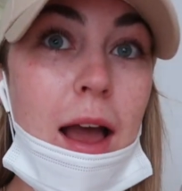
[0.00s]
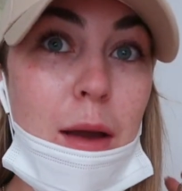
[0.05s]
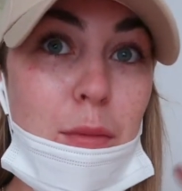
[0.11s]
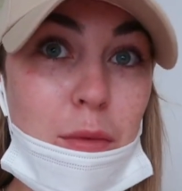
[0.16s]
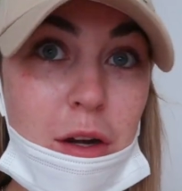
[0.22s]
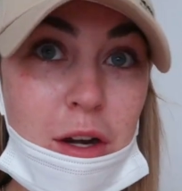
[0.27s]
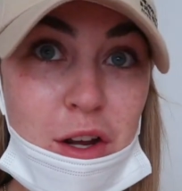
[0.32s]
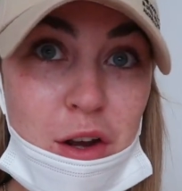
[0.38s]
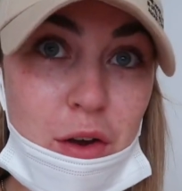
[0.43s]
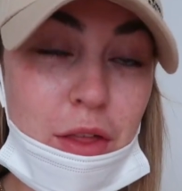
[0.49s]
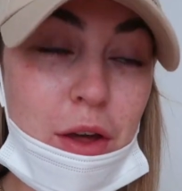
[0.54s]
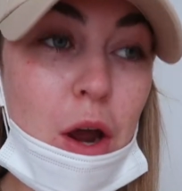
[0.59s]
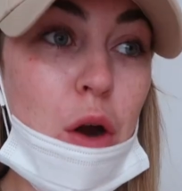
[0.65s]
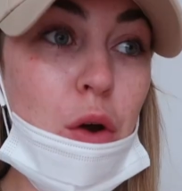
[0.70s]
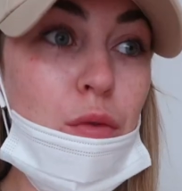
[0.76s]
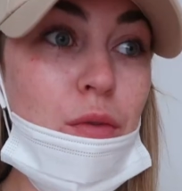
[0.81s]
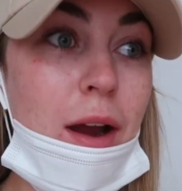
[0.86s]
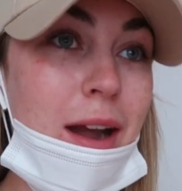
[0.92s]
I'm gonna go
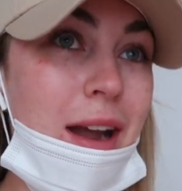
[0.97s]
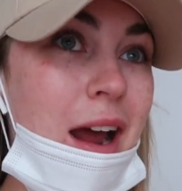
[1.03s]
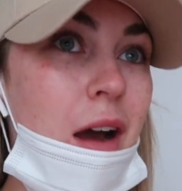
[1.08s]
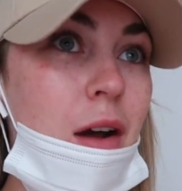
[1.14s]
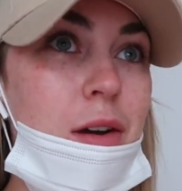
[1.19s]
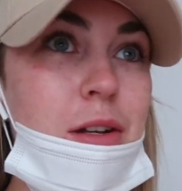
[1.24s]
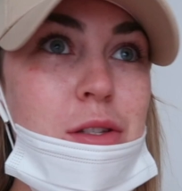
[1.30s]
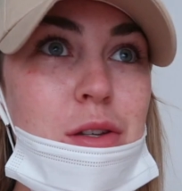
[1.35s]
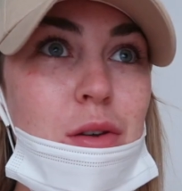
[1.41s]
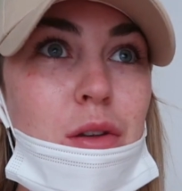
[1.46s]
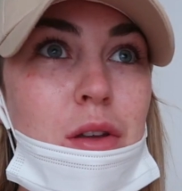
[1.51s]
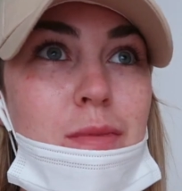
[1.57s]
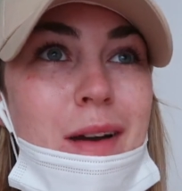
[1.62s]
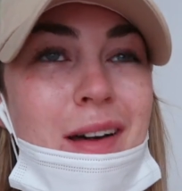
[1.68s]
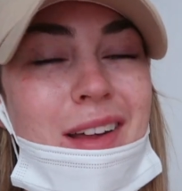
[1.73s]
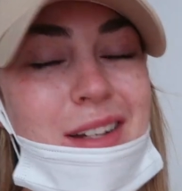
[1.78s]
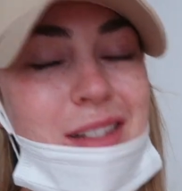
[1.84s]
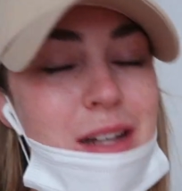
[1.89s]
there right now. It's only
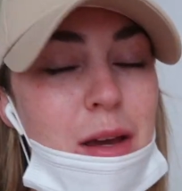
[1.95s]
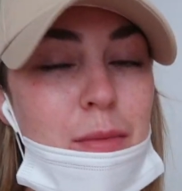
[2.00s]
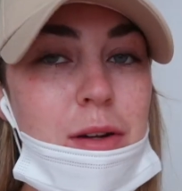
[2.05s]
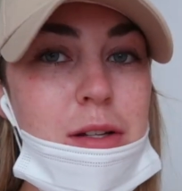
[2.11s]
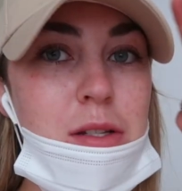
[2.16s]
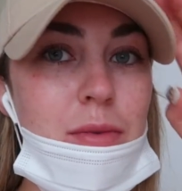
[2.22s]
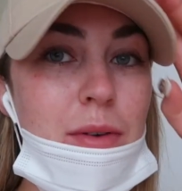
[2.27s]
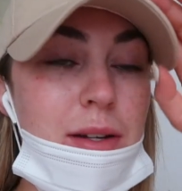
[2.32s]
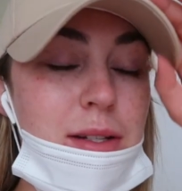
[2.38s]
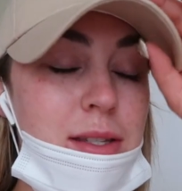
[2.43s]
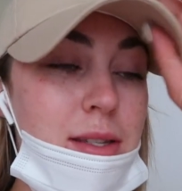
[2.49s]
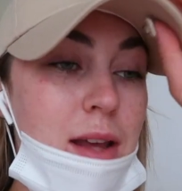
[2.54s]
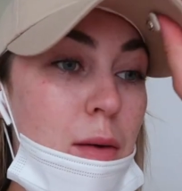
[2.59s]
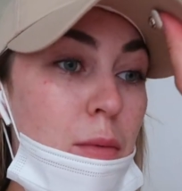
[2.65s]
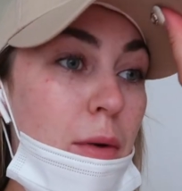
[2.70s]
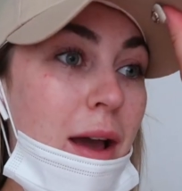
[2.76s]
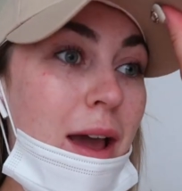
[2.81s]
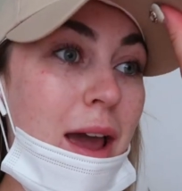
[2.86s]
about like 10 minutes away on
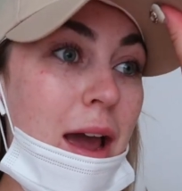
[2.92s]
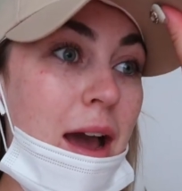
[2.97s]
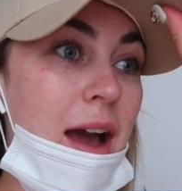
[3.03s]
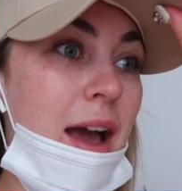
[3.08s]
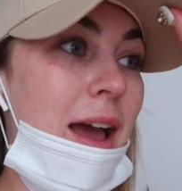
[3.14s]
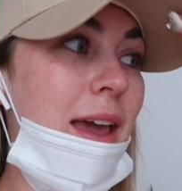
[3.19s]
Subway.